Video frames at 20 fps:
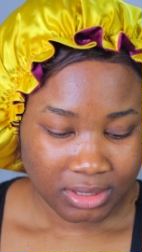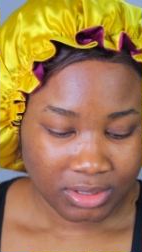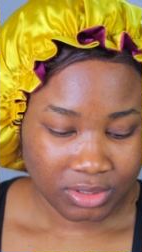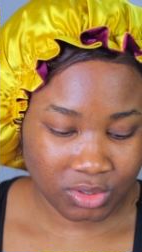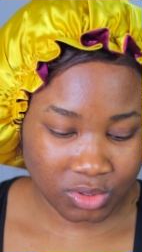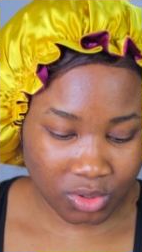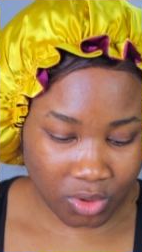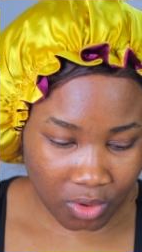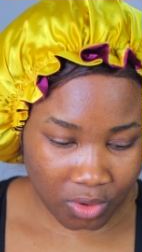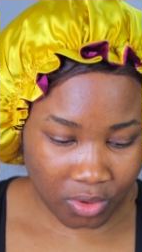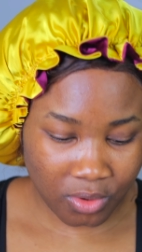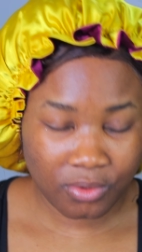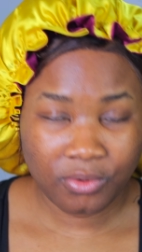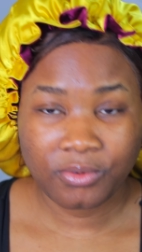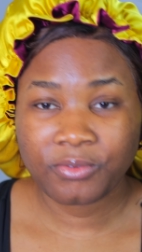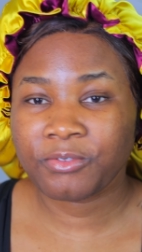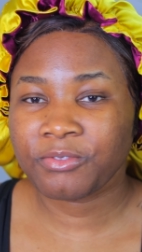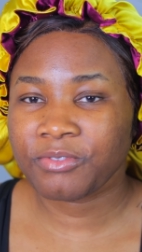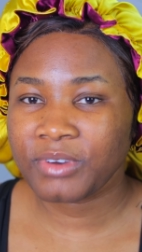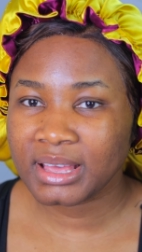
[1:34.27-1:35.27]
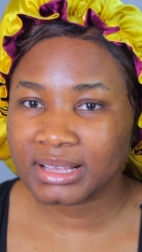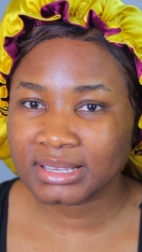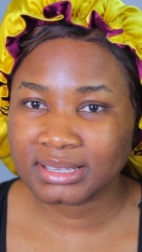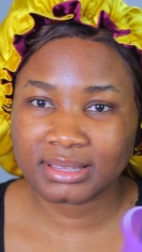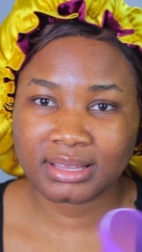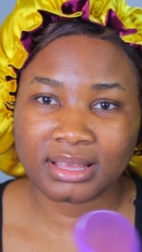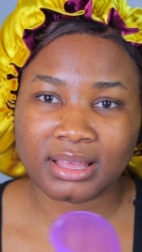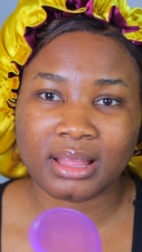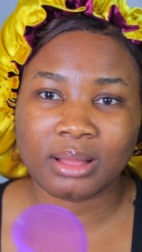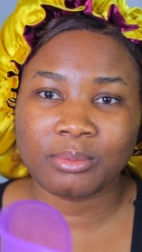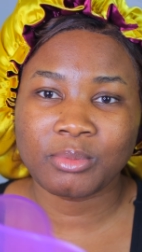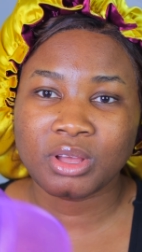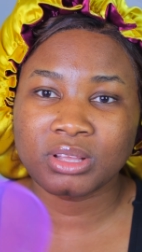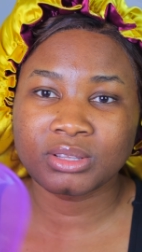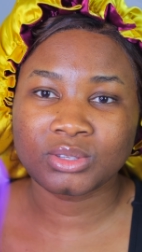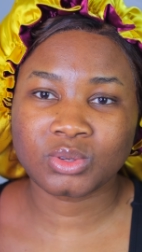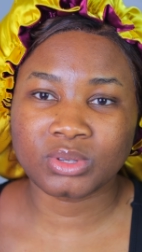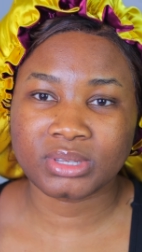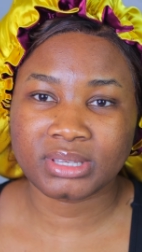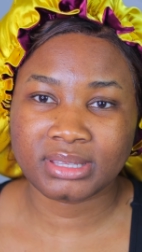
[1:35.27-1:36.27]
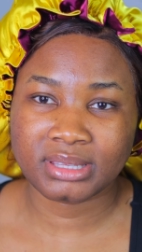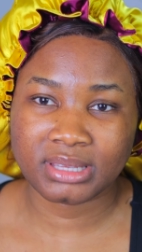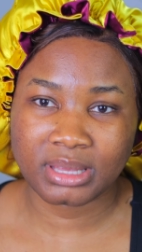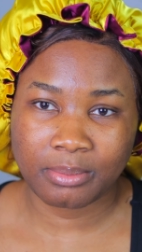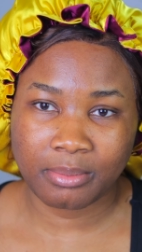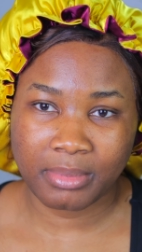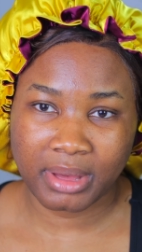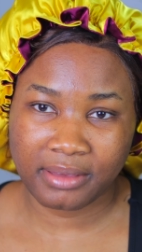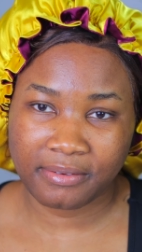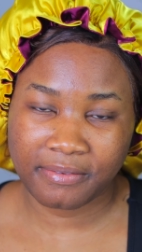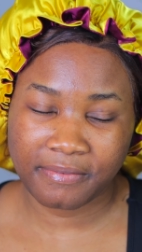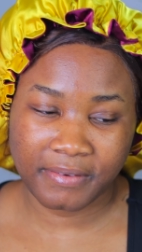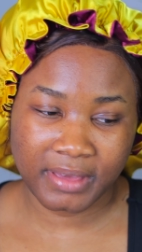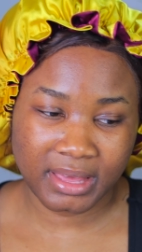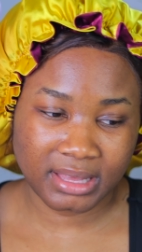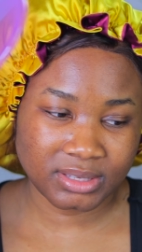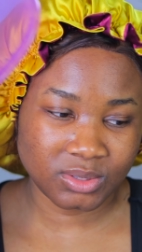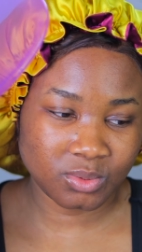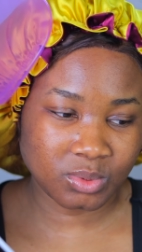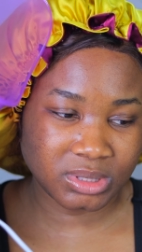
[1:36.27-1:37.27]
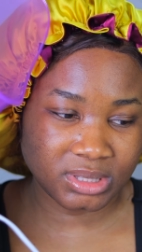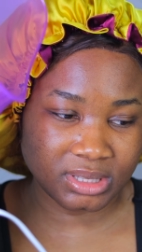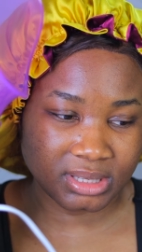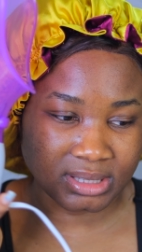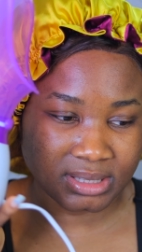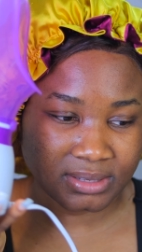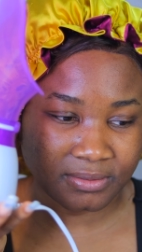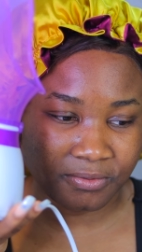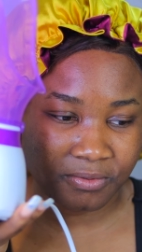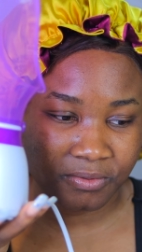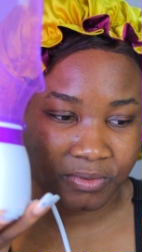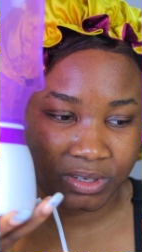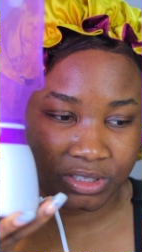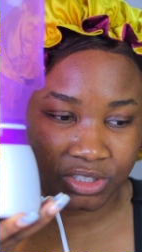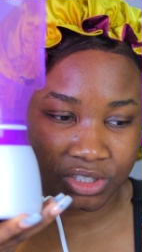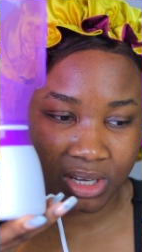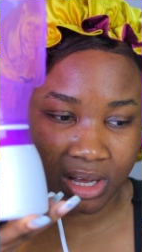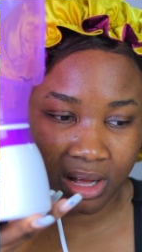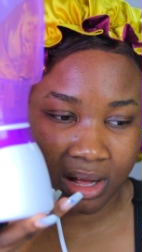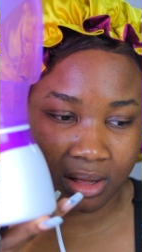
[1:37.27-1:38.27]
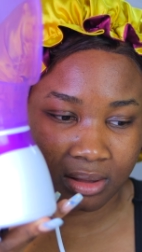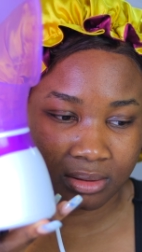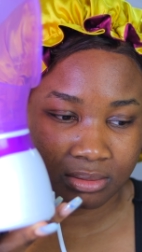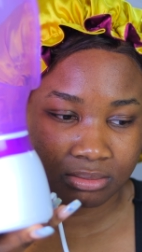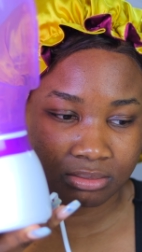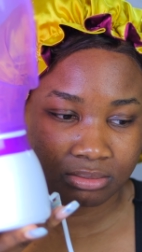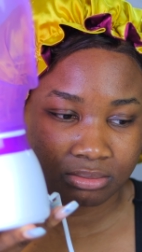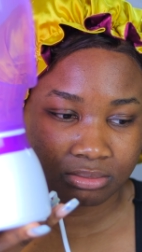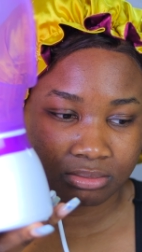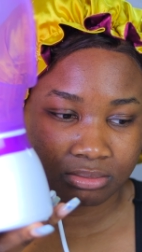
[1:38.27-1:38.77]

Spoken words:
So first thing, I'm going to steam my face with this facial